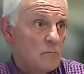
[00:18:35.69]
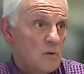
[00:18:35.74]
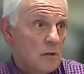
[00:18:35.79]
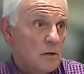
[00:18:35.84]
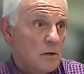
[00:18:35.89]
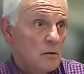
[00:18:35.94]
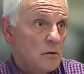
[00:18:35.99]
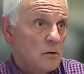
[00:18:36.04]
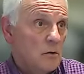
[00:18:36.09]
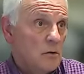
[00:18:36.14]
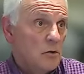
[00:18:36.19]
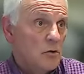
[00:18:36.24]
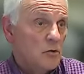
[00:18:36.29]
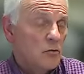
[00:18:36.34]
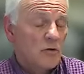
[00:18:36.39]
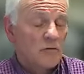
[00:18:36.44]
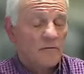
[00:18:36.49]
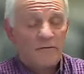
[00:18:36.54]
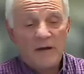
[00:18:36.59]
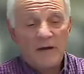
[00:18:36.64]
You,
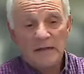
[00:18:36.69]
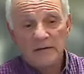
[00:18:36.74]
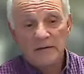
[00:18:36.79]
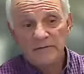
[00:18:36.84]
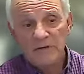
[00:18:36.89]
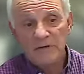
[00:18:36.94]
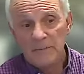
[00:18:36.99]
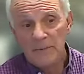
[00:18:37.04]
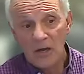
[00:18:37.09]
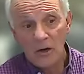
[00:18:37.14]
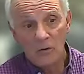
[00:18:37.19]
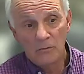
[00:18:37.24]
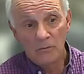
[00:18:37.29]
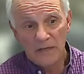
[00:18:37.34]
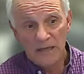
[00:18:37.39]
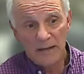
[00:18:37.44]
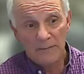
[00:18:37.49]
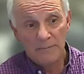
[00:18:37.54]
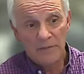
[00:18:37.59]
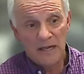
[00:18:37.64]
use effective email
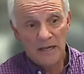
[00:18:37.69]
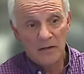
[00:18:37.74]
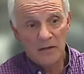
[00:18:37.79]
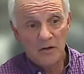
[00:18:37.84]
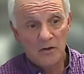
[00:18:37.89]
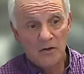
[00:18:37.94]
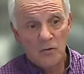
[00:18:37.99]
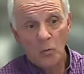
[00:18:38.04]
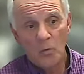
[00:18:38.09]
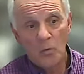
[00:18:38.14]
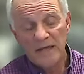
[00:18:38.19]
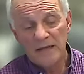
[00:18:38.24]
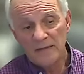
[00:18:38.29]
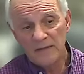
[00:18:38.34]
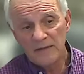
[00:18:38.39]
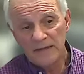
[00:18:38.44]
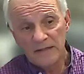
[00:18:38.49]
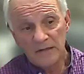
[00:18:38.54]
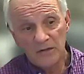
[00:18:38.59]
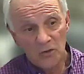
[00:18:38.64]
campaigns, the
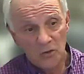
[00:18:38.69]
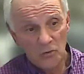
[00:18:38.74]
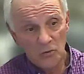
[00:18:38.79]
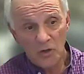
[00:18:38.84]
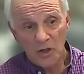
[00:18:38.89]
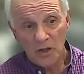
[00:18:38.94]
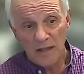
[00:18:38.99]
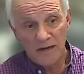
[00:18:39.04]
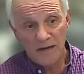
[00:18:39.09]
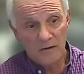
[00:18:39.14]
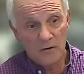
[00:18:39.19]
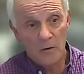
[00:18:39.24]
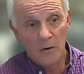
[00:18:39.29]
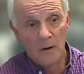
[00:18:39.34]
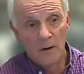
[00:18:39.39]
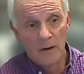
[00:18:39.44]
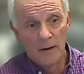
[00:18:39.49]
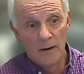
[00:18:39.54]
weekly newsletter